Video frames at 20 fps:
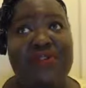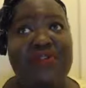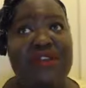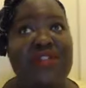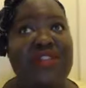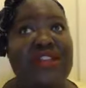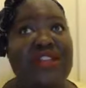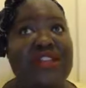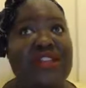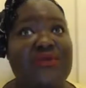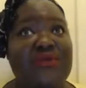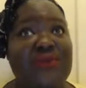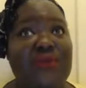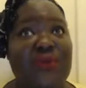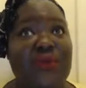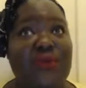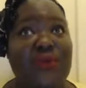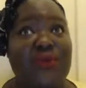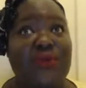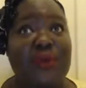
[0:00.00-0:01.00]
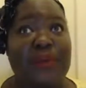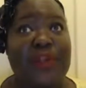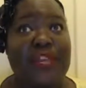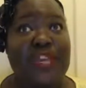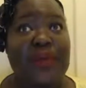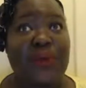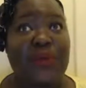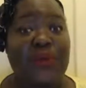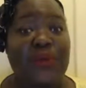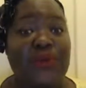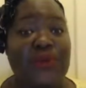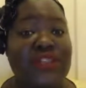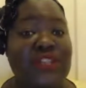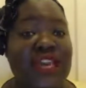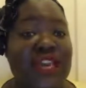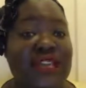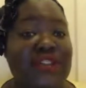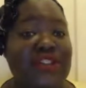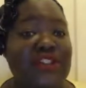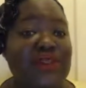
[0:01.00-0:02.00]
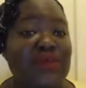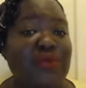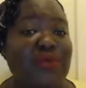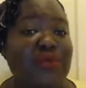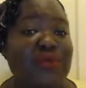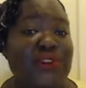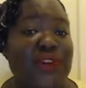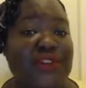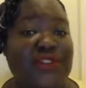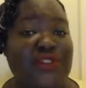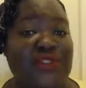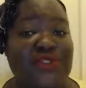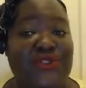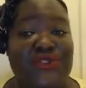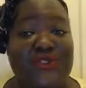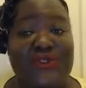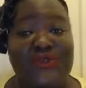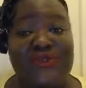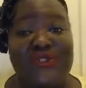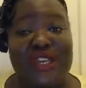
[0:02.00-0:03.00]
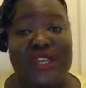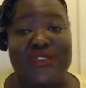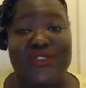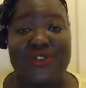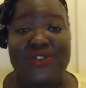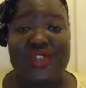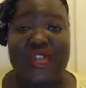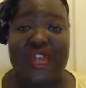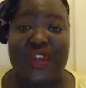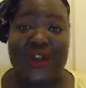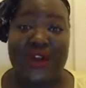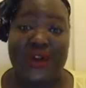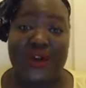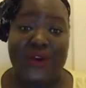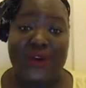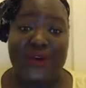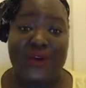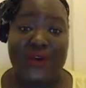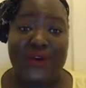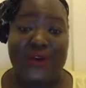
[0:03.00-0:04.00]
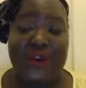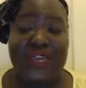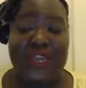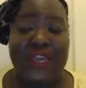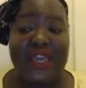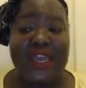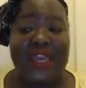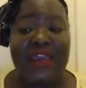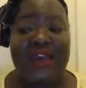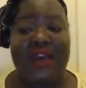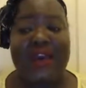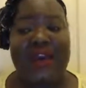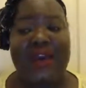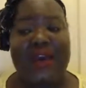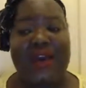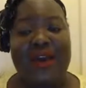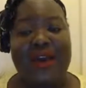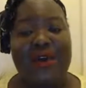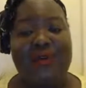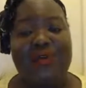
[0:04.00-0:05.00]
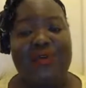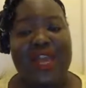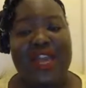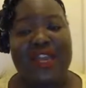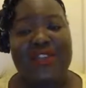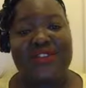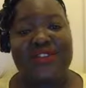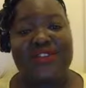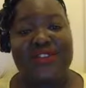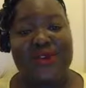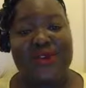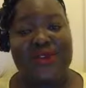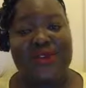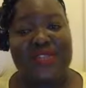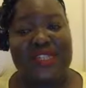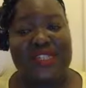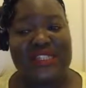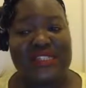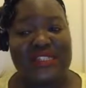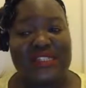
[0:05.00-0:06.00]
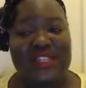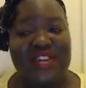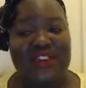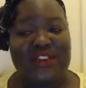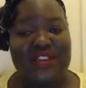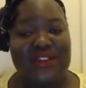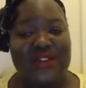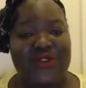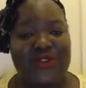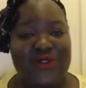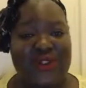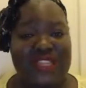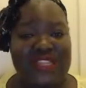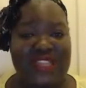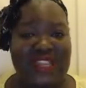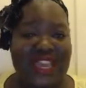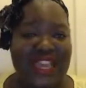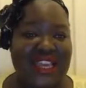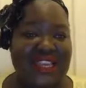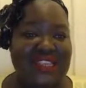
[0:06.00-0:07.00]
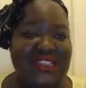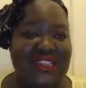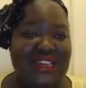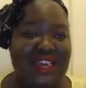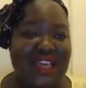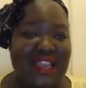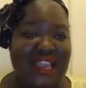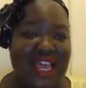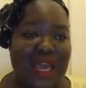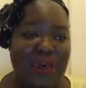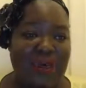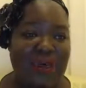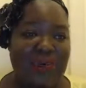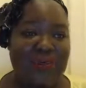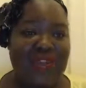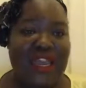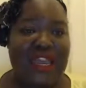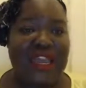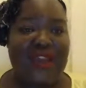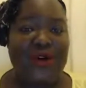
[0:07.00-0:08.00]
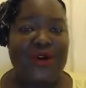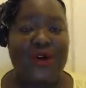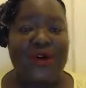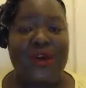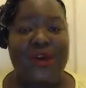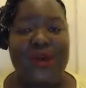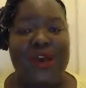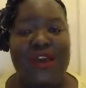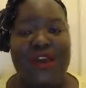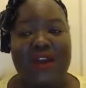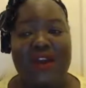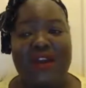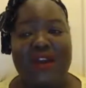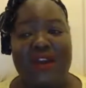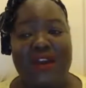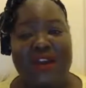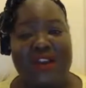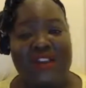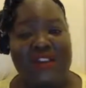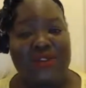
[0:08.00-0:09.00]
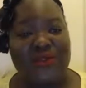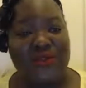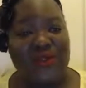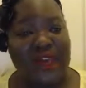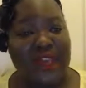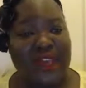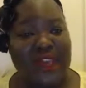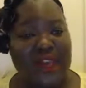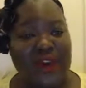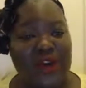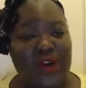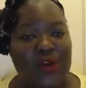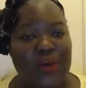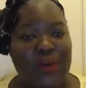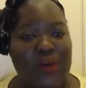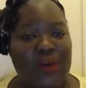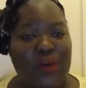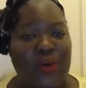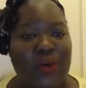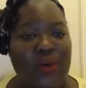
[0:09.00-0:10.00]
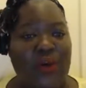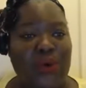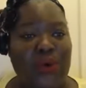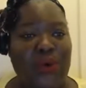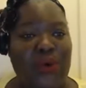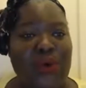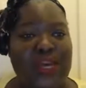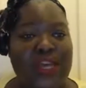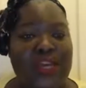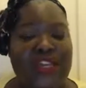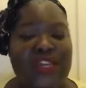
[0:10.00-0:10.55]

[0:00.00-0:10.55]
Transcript: very difficult for people who tend to prefer to do things on their own and don't necessarily always like to collaborate or ask for help, or